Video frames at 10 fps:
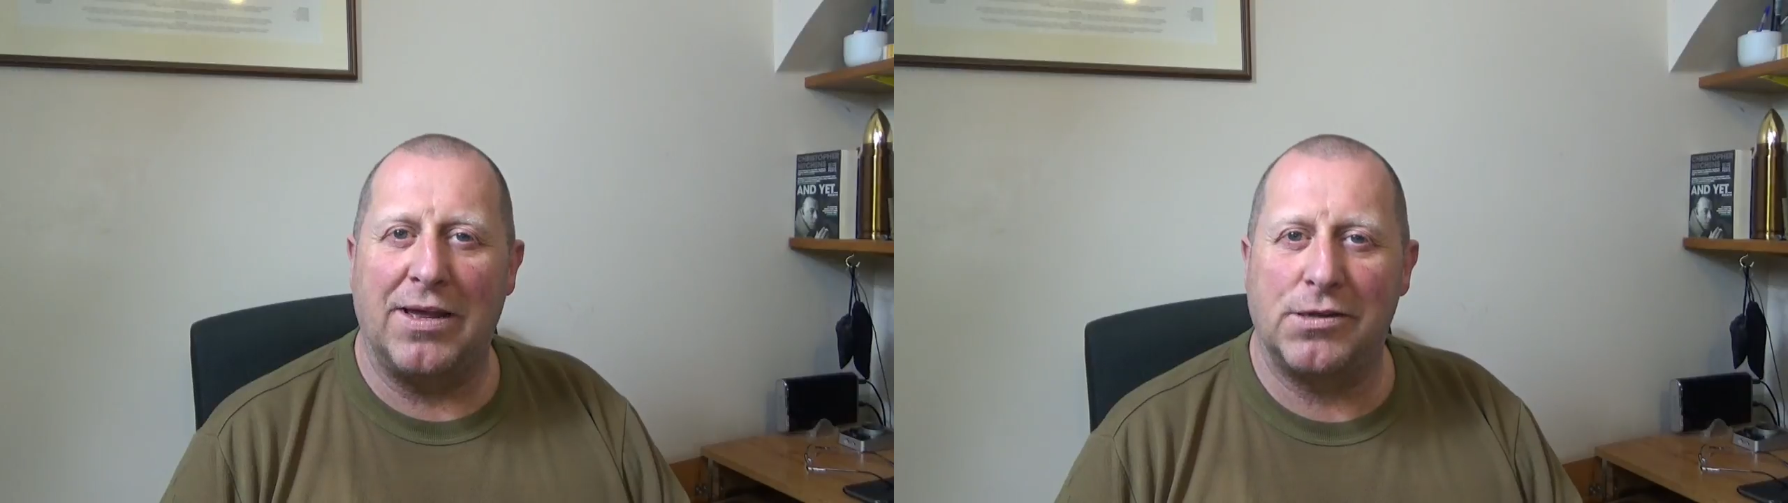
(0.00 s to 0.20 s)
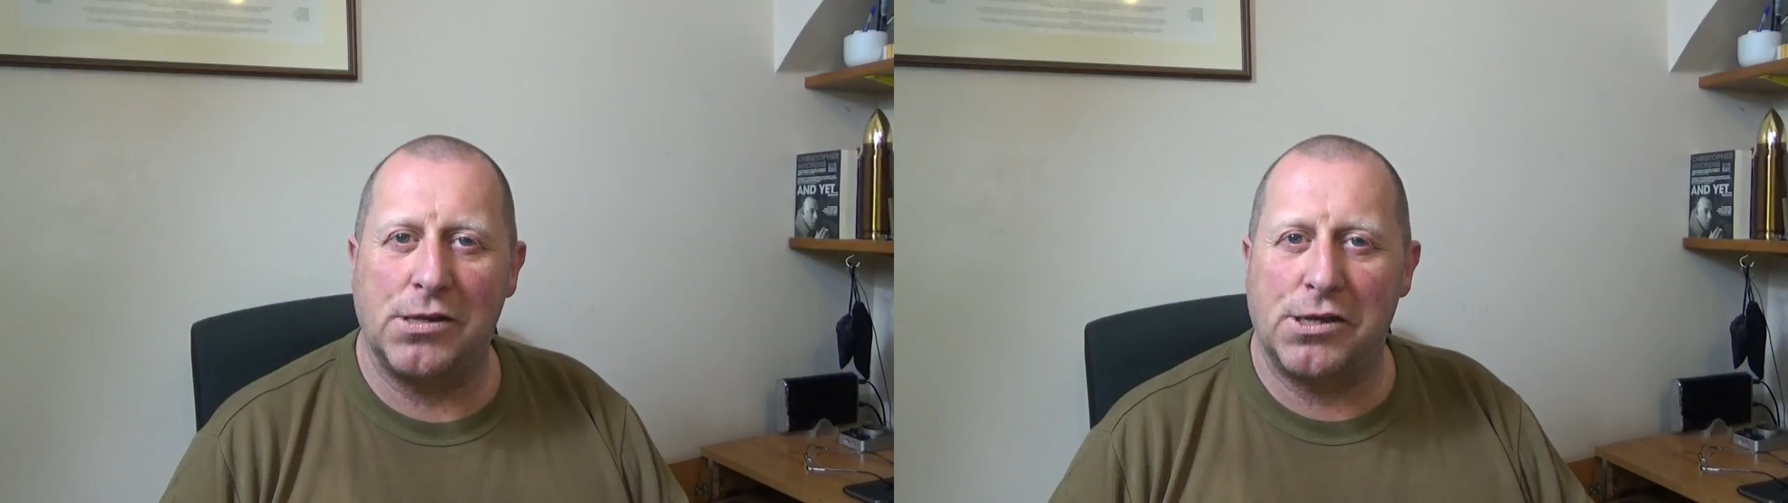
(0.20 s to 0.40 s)

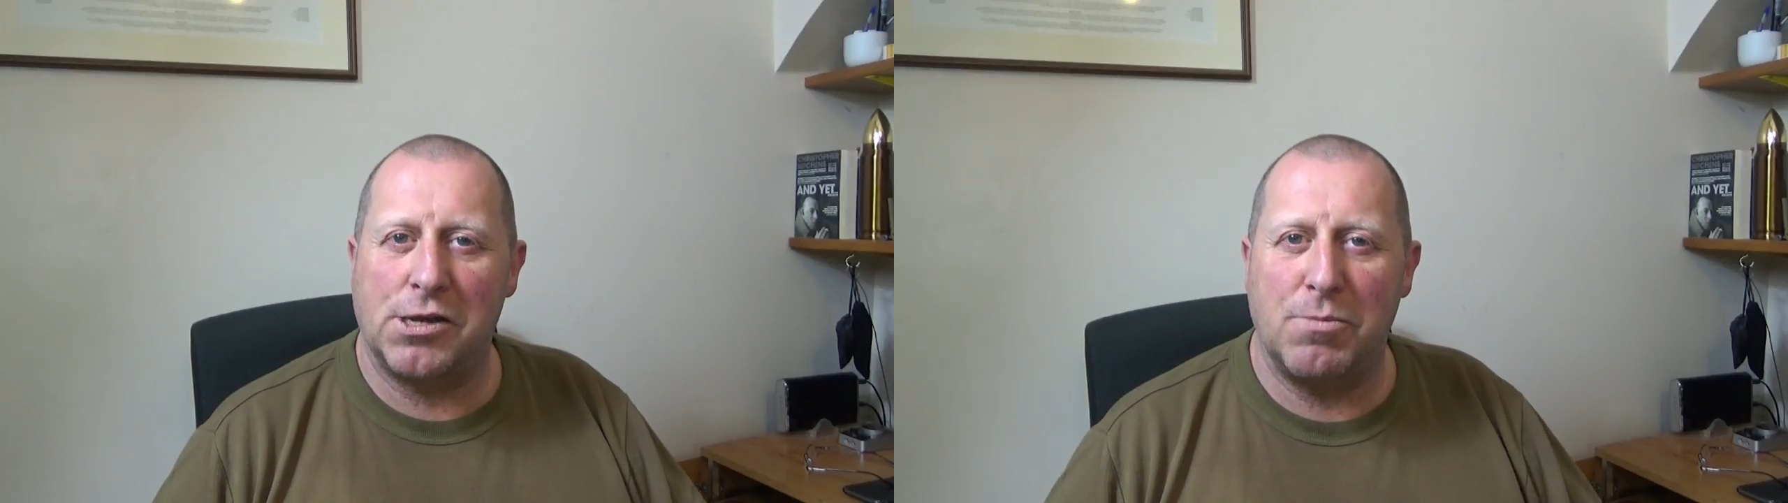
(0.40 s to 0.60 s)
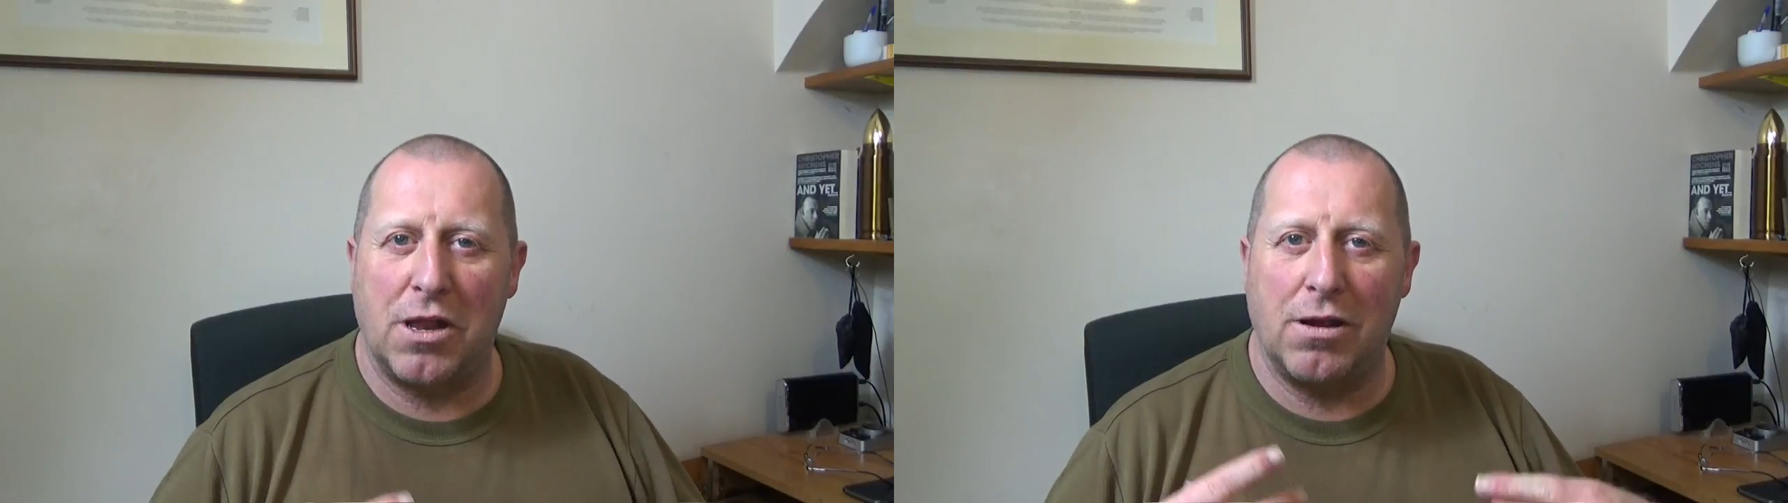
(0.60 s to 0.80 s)
So
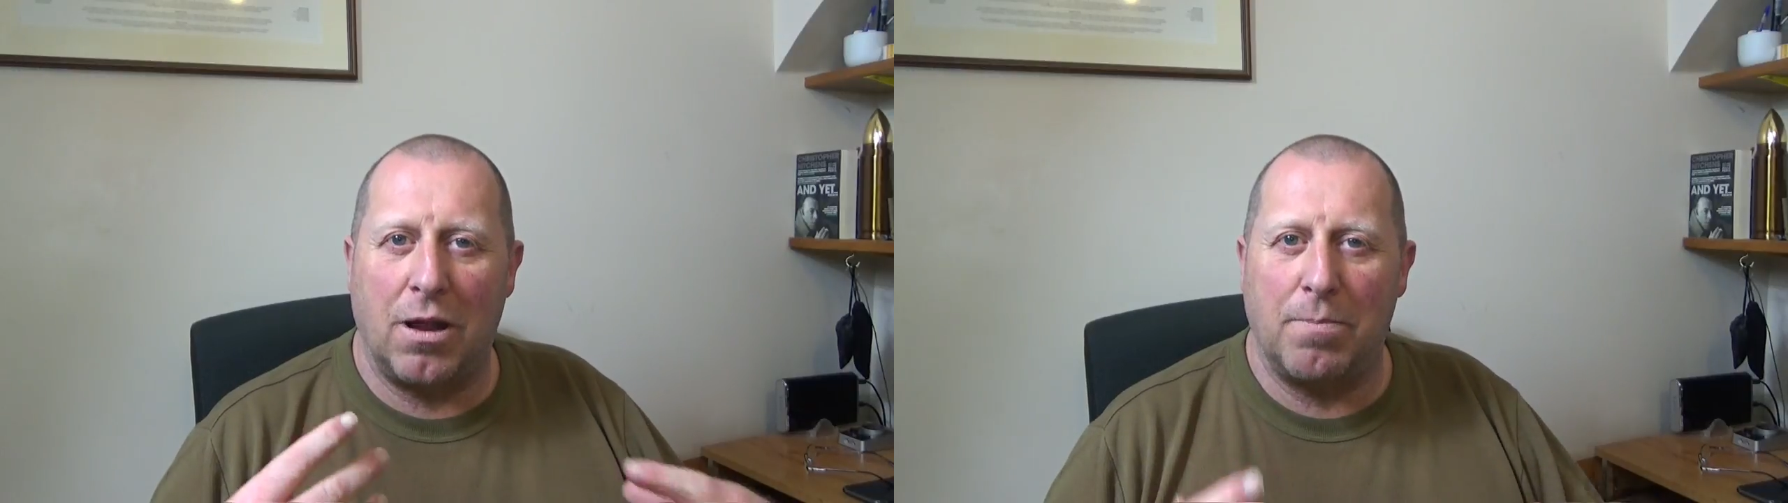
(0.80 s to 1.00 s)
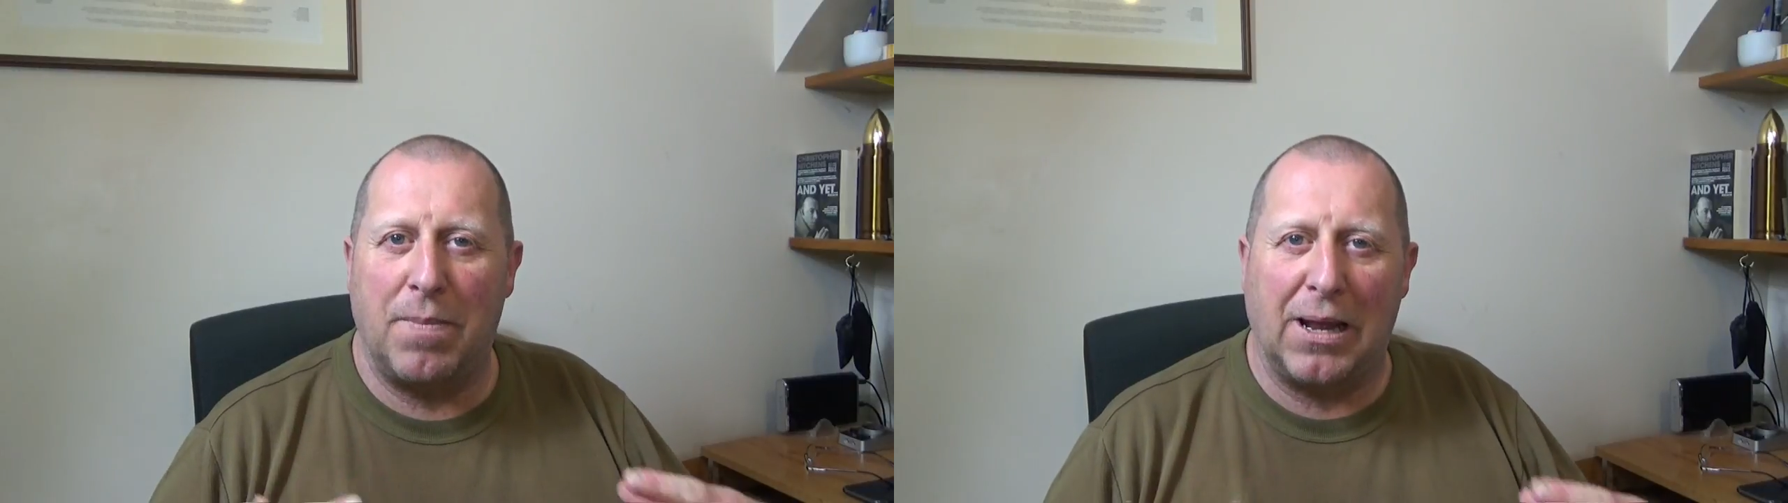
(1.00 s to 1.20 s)
some of
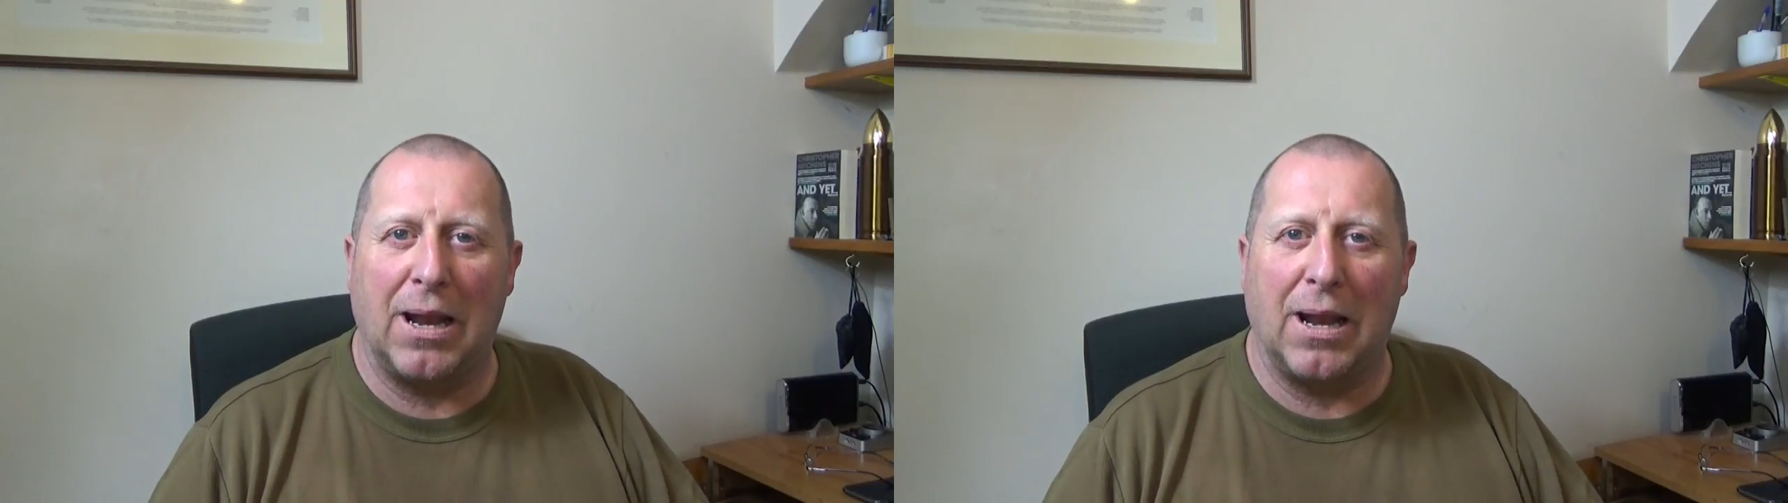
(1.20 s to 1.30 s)
the bigger